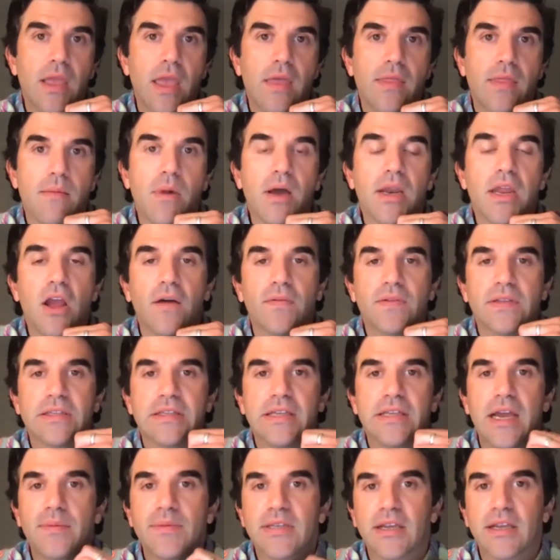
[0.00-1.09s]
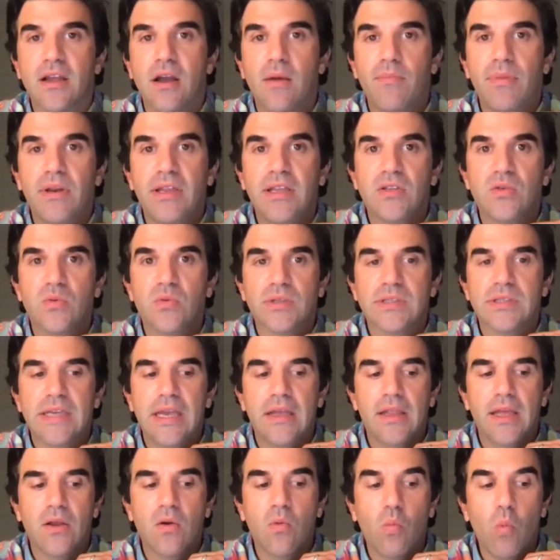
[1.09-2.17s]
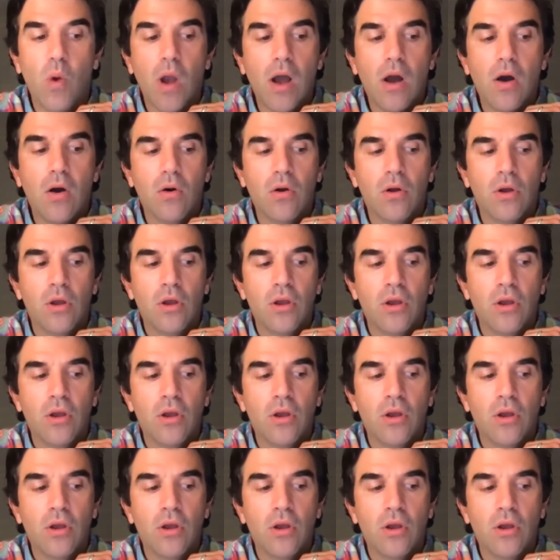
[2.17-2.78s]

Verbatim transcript: and the money oftentimes at companies will say like well